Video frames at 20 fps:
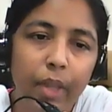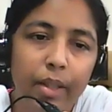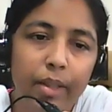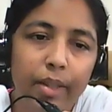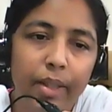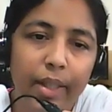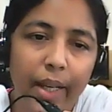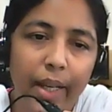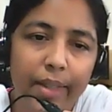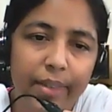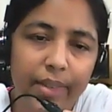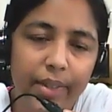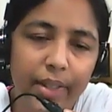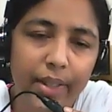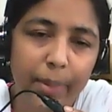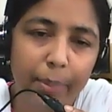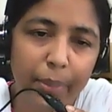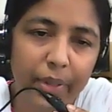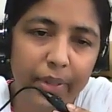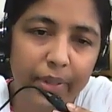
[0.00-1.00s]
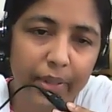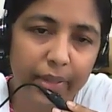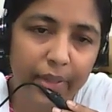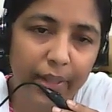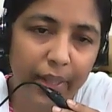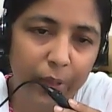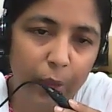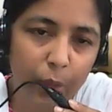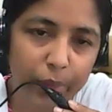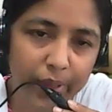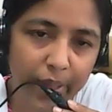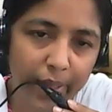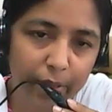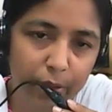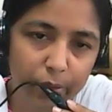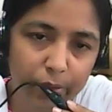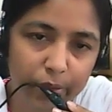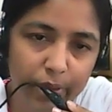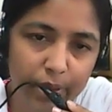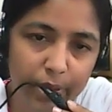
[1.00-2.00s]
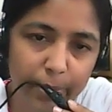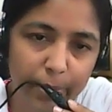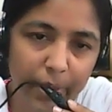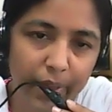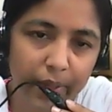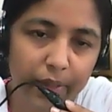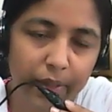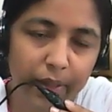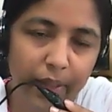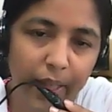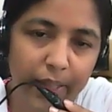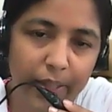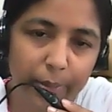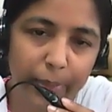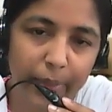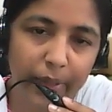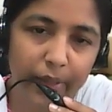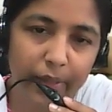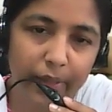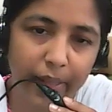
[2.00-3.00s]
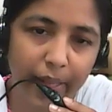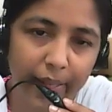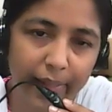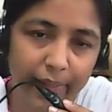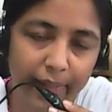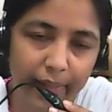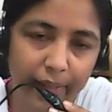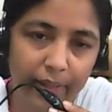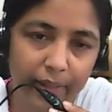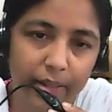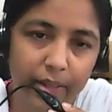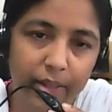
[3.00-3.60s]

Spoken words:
the cathepsin-dependent endocytosis field has been lacking.